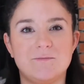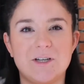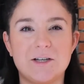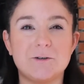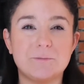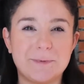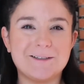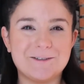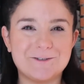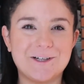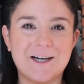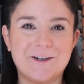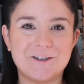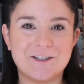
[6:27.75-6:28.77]
it'll be a little
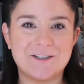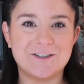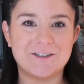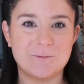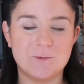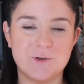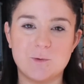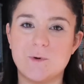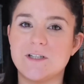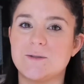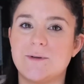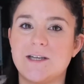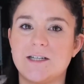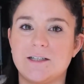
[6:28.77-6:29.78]
healthier than the
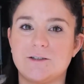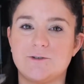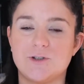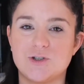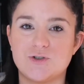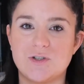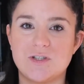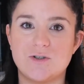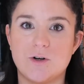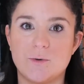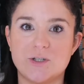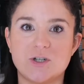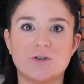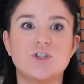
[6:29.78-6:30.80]
ones we get at the grocery store,
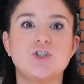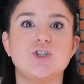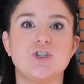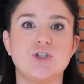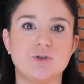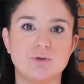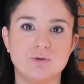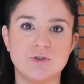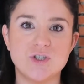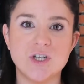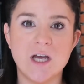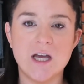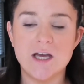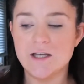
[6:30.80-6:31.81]
which are huge.
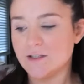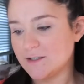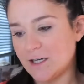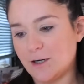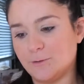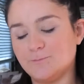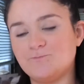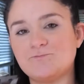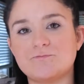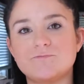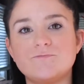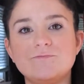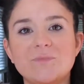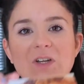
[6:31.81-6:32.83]
So
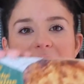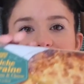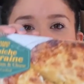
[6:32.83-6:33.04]
I